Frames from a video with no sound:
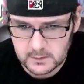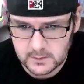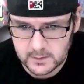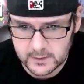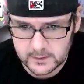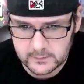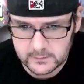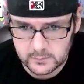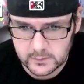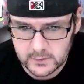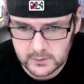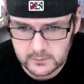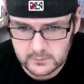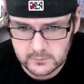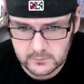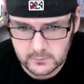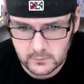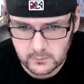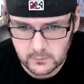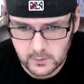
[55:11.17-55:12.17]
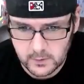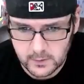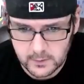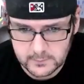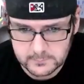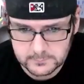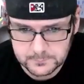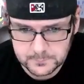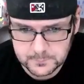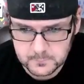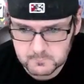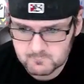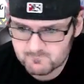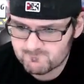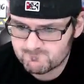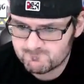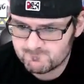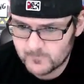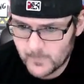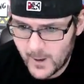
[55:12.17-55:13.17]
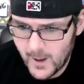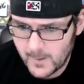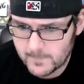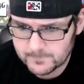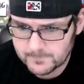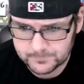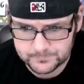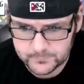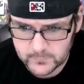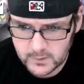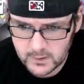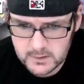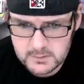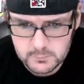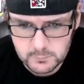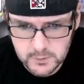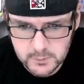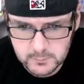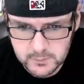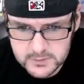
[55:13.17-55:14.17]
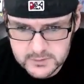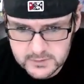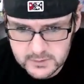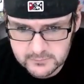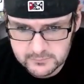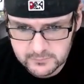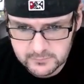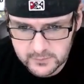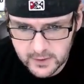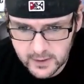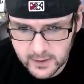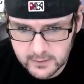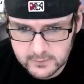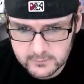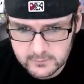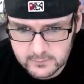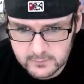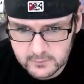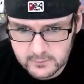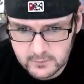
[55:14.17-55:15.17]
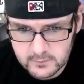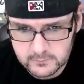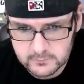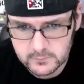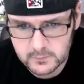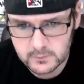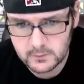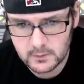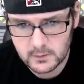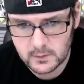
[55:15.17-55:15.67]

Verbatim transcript: next week. So uh, yeah, that's pretty much it for that. Um,